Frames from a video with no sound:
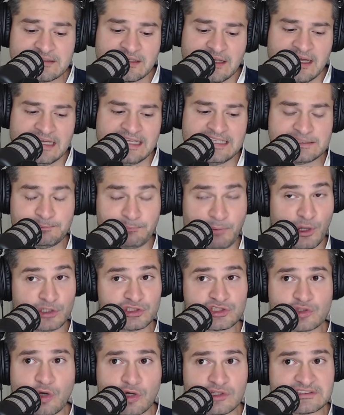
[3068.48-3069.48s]
His
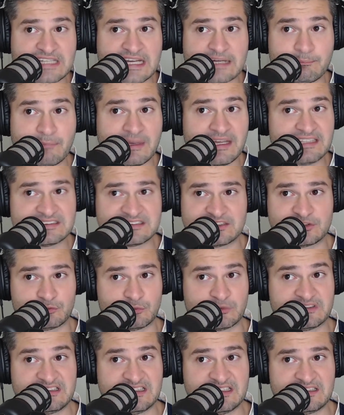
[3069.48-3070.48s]
post-contact meters is
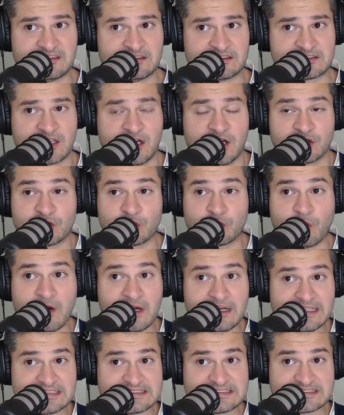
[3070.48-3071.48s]
ridiculous. The guy
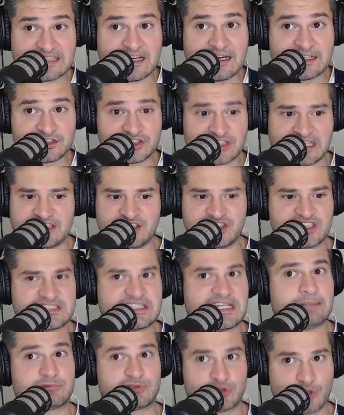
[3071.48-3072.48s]
gets touched and he just
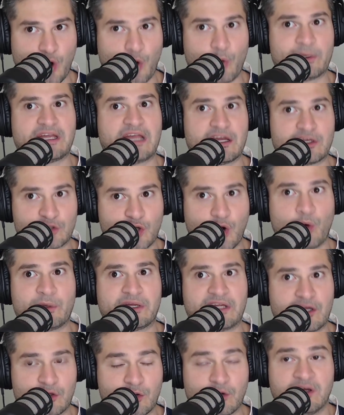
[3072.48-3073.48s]
keeps going and going
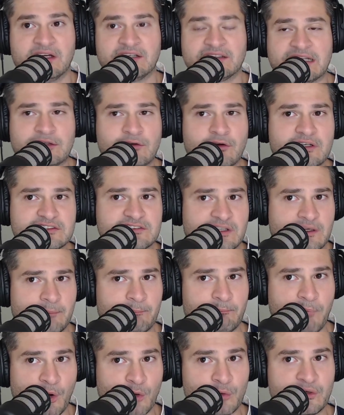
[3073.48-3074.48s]
and going. That guy's like a
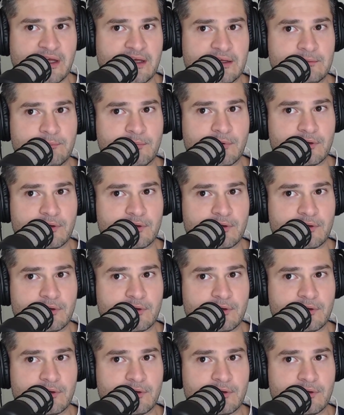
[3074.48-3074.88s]
bonehead, bro.